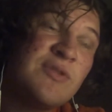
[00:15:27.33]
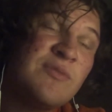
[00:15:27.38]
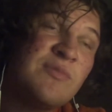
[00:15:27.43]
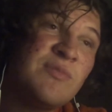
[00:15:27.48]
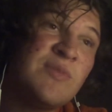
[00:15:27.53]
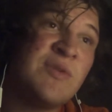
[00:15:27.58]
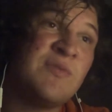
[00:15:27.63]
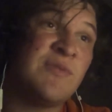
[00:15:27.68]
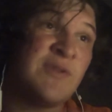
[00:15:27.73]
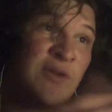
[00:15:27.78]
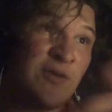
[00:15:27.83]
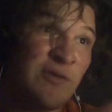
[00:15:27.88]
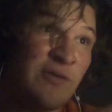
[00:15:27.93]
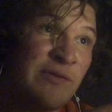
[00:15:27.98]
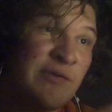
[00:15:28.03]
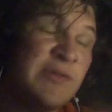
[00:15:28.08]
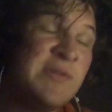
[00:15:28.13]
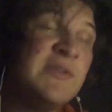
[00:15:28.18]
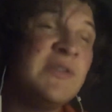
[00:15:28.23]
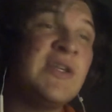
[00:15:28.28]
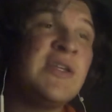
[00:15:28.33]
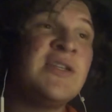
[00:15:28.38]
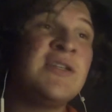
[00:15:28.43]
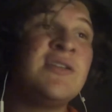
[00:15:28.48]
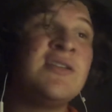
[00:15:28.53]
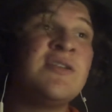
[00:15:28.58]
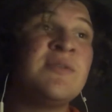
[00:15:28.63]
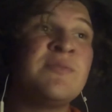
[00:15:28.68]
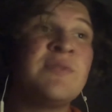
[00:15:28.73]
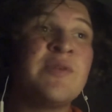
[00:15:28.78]
my girlfriend
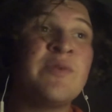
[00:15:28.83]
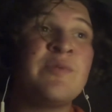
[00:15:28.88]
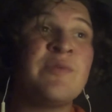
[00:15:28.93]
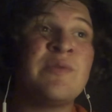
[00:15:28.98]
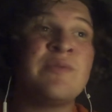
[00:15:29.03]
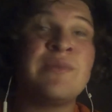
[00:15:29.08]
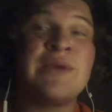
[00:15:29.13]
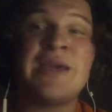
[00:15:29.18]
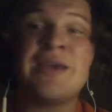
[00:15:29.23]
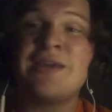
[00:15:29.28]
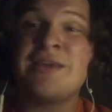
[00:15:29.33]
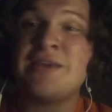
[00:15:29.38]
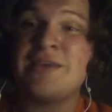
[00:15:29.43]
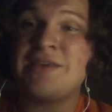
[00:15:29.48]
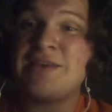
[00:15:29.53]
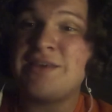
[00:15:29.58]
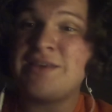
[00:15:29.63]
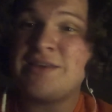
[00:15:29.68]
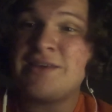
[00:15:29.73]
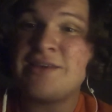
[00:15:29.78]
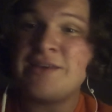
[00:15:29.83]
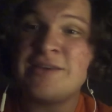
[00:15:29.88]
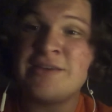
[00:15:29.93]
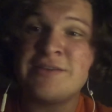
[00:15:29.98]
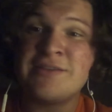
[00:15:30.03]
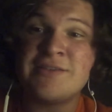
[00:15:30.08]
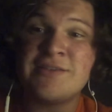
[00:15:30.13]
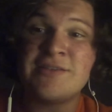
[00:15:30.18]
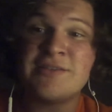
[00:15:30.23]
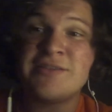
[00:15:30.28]
ended up coming back
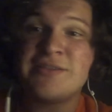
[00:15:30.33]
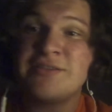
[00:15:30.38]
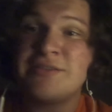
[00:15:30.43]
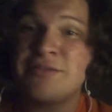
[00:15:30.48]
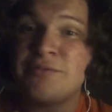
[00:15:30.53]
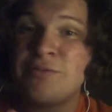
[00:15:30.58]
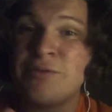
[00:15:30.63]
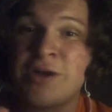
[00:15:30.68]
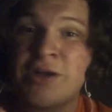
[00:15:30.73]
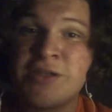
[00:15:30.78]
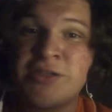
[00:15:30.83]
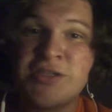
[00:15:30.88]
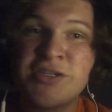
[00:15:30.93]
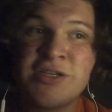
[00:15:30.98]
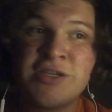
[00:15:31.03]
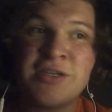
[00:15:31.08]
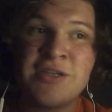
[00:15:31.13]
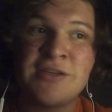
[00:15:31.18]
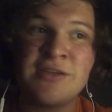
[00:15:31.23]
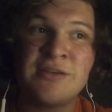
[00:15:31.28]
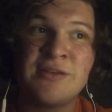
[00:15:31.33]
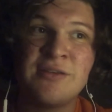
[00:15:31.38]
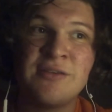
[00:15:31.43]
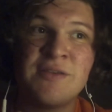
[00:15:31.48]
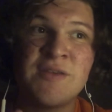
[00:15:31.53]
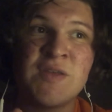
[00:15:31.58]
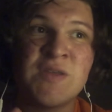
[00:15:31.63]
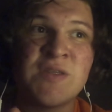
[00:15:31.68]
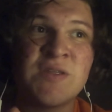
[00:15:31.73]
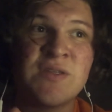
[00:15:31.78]
and just watching
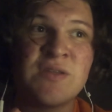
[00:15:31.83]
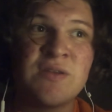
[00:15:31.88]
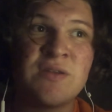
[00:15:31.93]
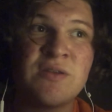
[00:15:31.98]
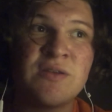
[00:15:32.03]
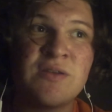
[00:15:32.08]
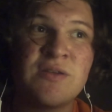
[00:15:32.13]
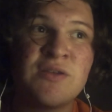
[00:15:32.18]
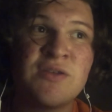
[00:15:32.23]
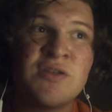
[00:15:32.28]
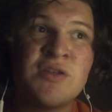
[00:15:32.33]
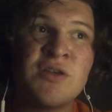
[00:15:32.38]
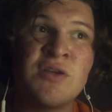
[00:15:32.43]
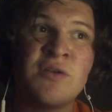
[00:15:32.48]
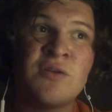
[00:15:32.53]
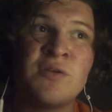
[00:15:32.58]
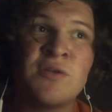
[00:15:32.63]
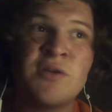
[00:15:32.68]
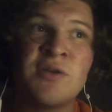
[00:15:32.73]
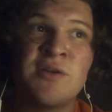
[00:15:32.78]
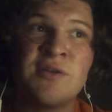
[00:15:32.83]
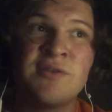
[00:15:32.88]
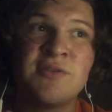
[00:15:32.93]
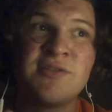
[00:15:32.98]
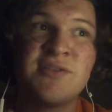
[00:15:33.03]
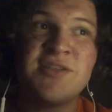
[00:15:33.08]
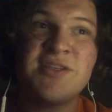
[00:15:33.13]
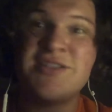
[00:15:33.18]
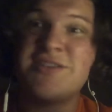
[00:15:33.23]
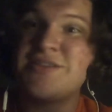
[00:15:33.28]
this show called
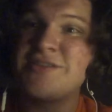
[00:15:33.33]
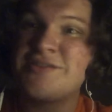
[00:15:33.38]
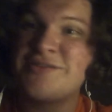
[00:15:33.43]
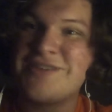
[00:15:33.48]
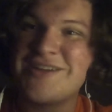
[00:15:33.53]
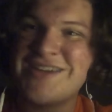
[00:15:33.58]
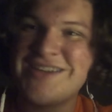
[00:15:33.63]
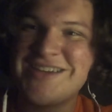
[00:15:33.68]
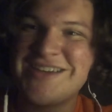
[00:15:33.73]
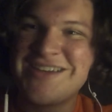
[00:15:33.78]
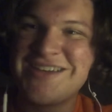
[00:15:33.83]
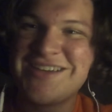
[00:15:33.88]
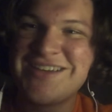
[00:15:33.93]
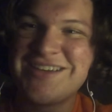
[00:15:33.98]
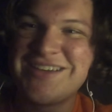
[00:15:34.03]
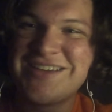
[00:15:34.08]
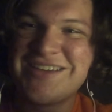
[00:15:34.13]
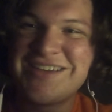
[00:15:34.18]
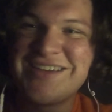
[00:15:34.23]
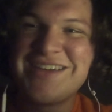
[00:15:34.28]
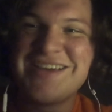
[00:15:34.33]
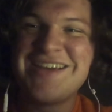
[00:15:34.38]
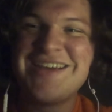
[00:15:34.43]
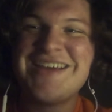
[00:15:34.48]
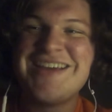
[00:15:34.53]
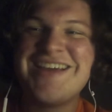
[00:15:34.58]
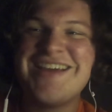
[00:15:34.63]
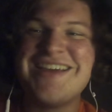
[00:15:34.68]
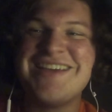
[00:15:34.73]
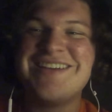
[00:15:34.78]
Schitt's Creek.
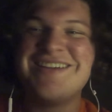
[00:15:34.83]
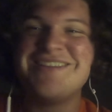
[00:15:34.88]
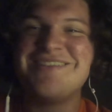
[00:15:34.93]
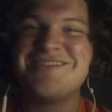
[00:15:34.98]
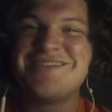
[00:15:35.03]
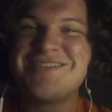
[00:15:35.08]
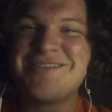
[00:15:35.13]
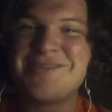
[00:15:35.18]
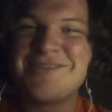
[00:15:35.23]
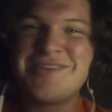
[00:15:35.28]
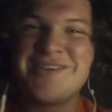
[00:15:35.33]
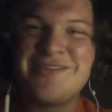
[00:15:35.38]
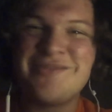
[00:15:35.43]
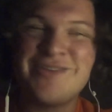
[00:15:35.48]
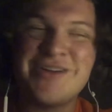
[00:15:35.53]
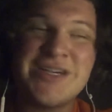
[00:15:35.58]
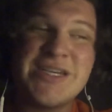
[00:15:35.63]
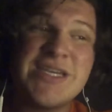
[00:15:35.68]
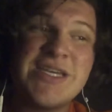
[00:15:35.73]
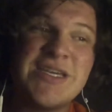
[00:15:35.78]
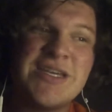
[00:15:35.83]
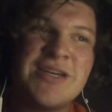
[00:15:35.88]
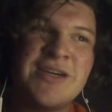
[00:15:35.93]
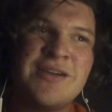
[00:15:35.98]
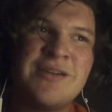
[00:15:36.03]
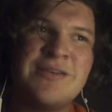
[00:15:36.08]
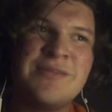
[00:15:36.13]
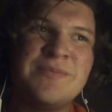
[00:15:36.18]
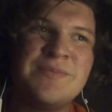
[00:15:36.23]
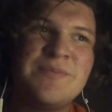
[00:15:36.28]
And it was really funny.
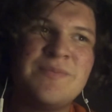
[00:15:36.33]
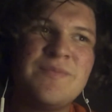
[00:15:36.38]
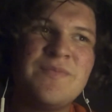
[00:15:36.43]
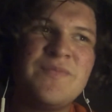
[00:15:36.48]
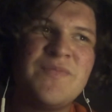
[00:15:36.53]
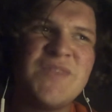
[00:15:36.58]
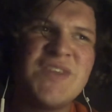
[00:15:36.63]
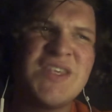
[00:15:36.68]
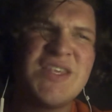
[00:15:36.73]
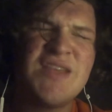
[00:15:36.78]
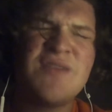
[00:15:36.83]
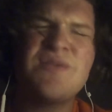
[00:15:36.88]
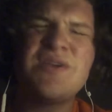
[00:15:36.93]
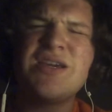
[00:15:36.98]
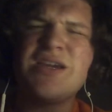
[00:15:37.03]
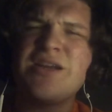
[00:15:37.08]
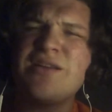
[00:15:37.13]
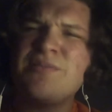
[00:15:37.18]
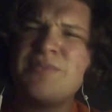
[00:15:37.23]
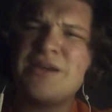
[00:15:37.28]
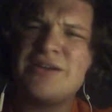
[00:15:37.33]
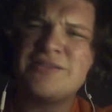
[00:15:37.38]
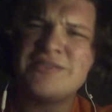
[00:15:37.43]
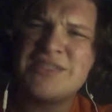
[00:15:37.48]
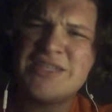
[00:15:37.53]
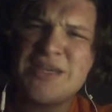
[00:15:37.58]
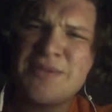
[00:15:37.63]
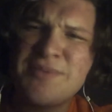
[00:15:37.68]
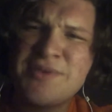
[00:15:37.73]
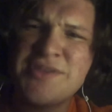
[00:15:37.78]
I think we got about
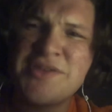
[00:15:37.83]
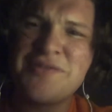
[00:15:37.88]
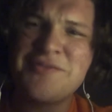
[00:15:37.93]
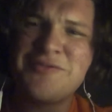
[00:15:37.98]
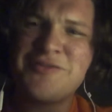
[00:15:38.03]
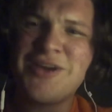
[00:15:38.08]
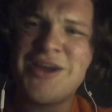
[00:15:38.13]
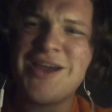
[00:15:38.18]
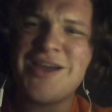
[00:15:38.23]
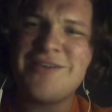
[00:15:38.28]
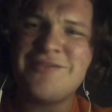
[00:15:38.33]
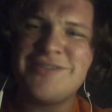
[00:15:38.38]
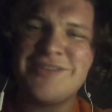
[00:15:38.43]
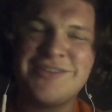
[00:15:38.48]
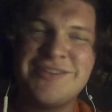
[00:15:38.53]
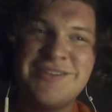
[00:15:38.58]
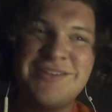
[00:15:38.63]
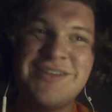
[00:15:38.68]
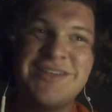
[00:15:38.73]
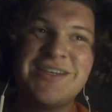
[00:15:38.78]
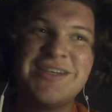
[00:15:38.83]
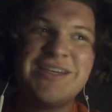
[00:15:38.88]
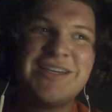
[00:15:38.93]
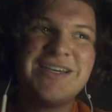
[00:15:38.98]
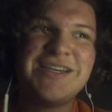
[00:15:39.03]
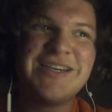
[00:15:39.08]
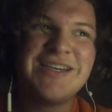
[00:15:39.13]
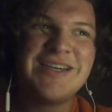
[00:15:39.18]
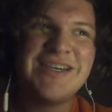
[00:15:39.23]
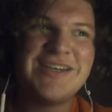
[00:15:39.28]
to episode 5, and,
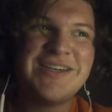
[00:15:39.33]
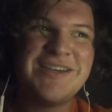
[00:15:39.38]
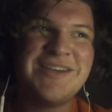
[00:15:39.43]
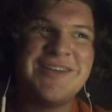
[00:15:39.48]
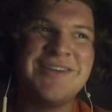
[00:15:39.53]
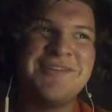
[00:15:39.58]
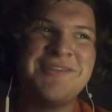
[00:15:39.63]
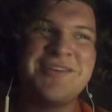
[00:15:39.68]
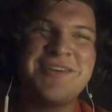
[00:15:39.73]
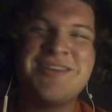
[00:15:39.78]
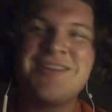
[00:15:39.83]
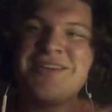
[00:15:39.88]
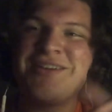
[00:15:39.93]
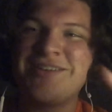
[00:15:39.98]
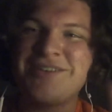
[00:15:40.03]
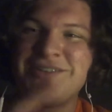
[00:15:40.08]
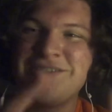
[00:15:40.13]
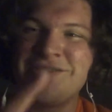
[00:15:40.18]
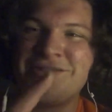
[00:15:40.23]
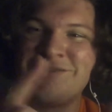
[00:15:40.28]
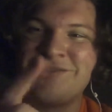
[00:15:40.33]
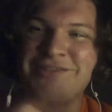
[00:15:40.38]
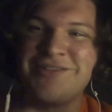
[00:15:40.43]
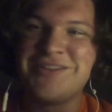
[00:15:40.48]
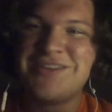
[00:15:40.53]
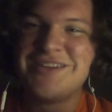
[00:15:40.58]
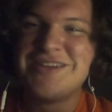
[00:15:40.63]
I think little